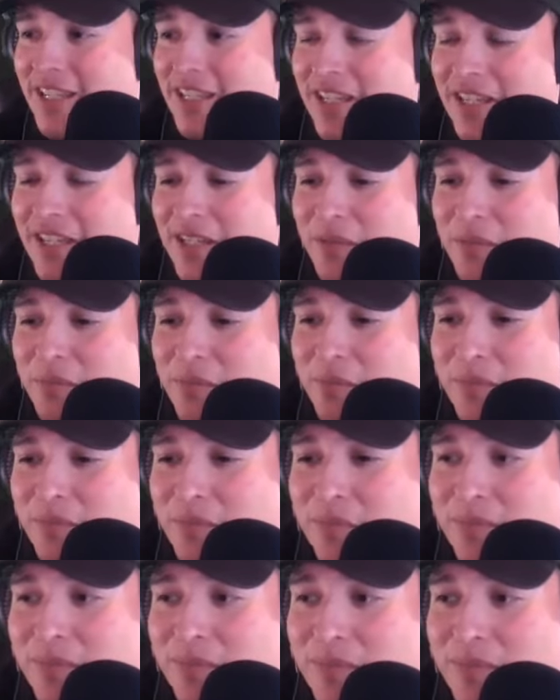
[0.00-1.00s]
um,
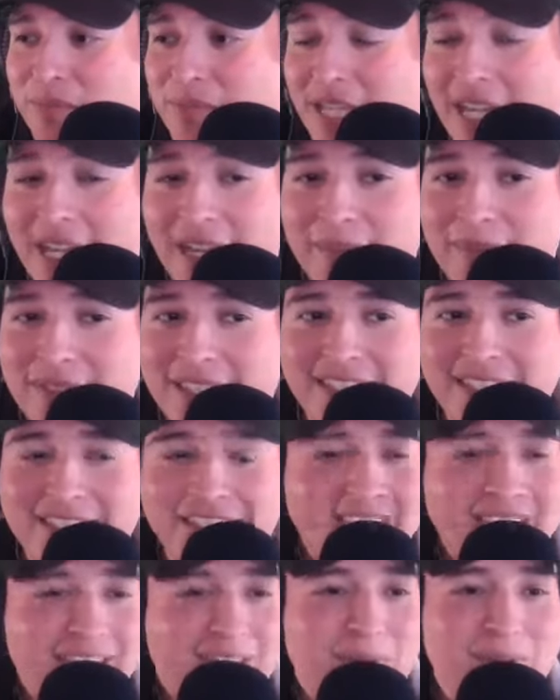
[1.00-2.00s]
yeah, I mean, that's
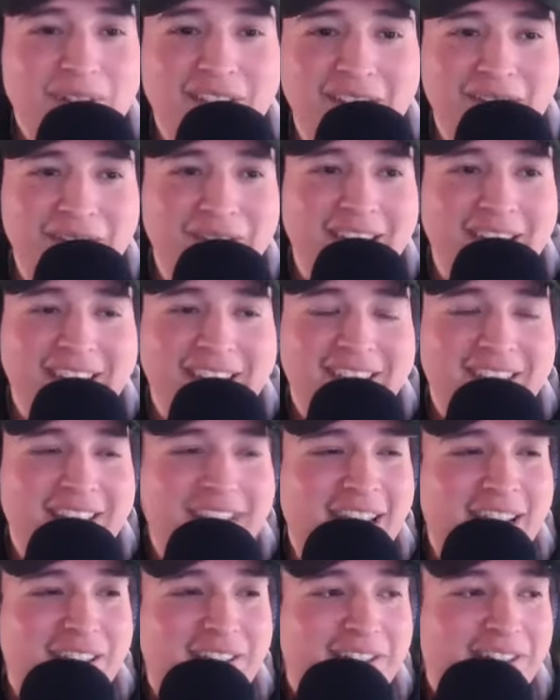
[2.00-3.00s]
just one of those like
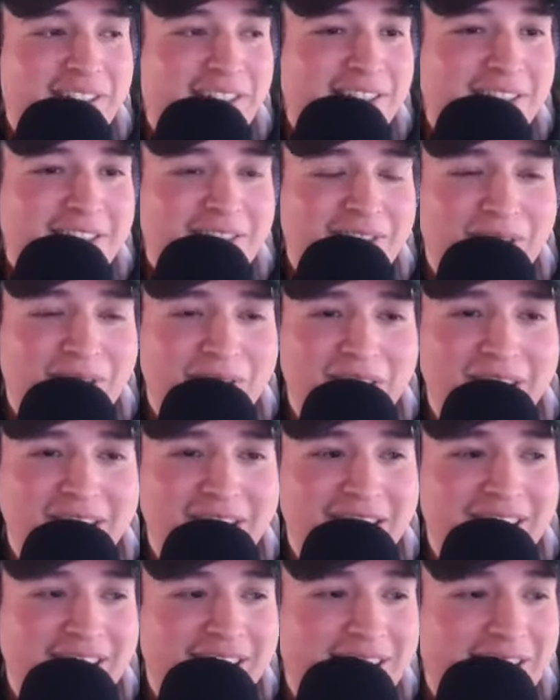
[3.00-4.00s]
standard stories
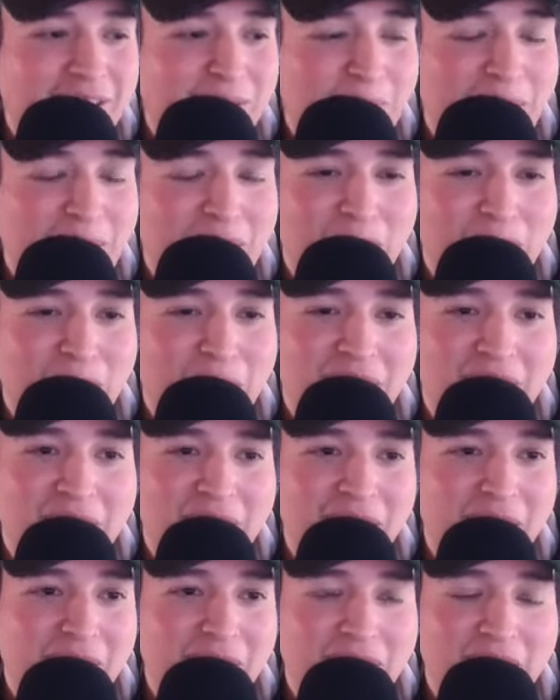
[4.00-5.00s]
that no matter where you
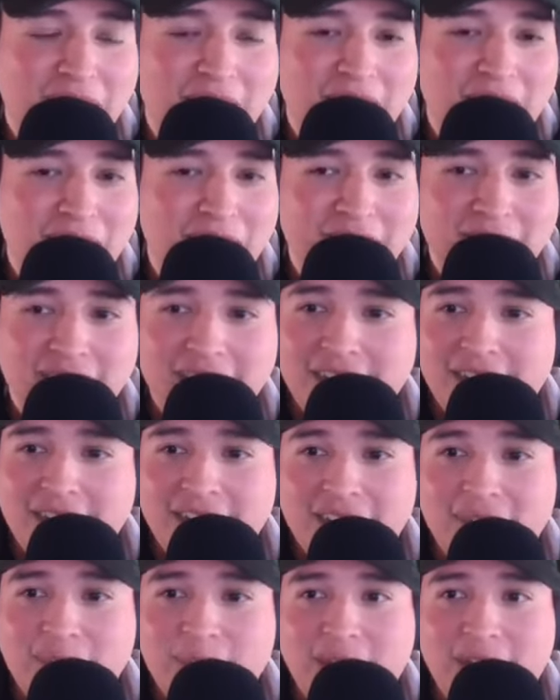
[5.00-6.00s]
go throughout
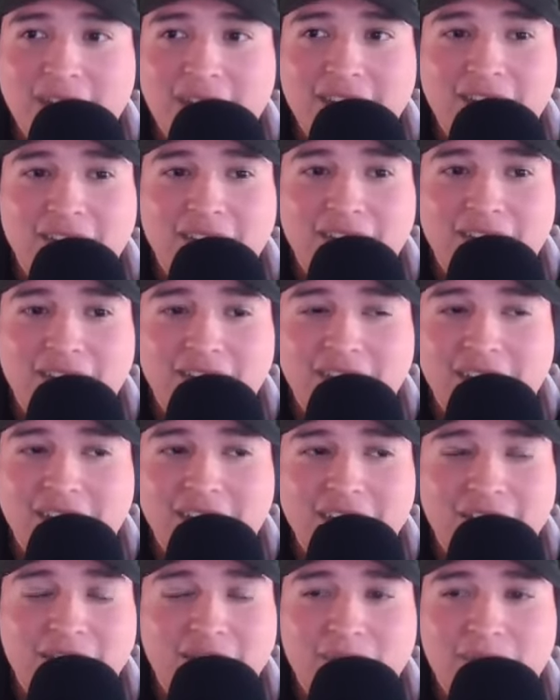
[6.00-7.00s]
Mexico, you'll
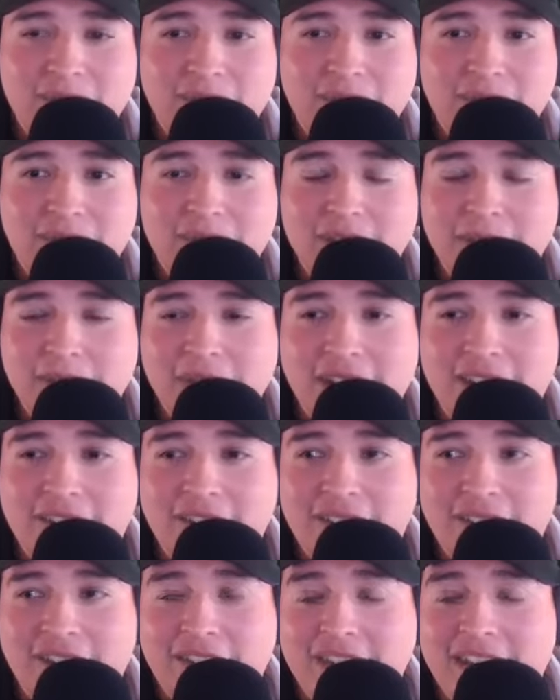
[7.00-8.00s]
hear some kind of
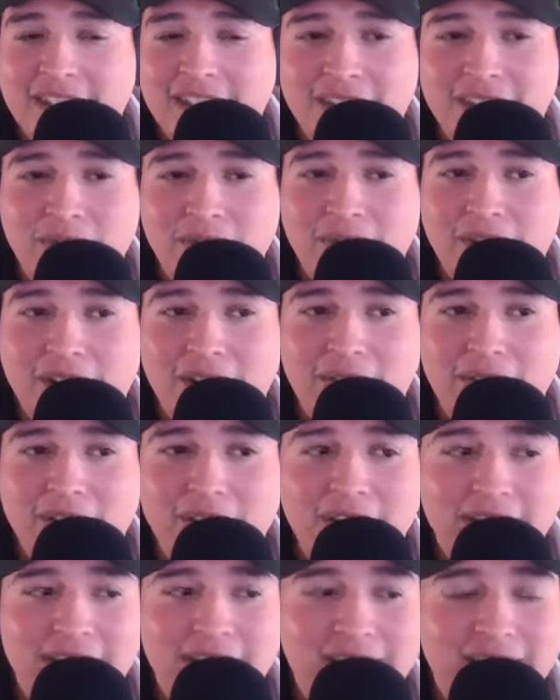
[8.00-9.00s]
variation wherever it
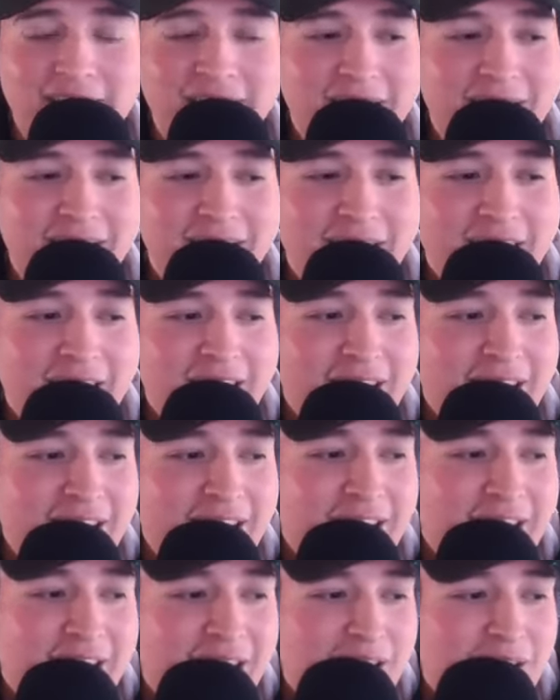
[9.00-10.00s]
is.
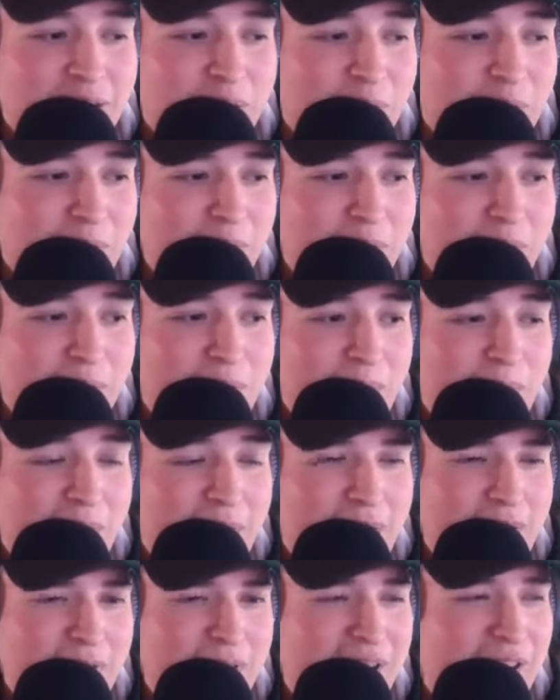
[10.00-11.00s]
I
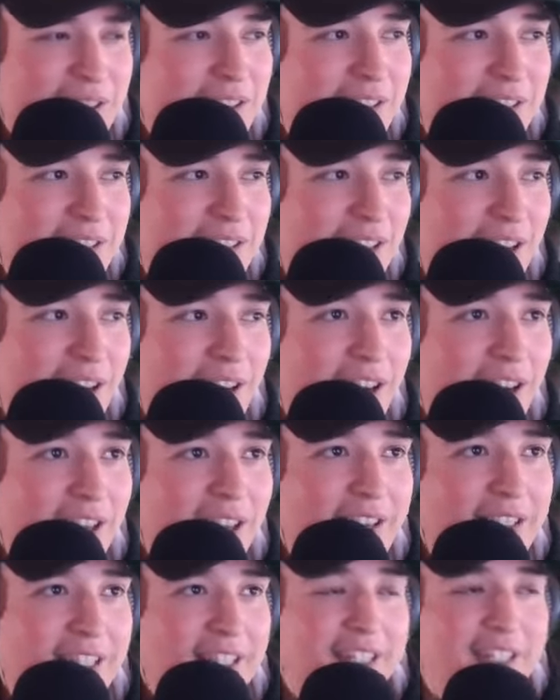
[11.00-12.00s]
mean, even
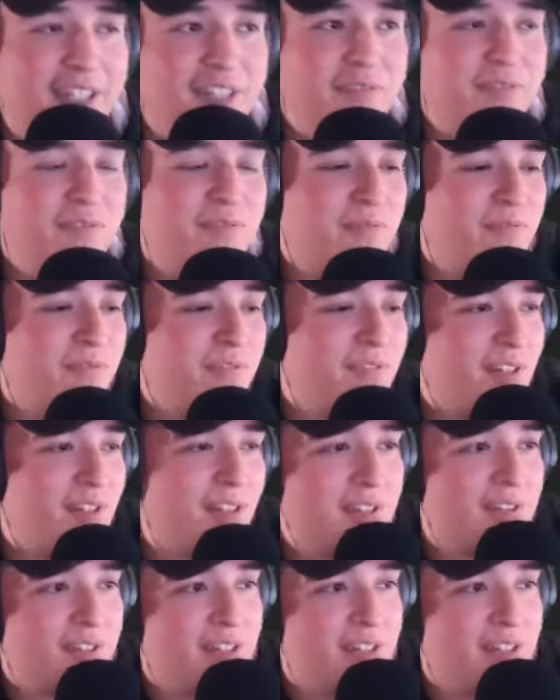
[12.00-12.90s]
oddly enough, out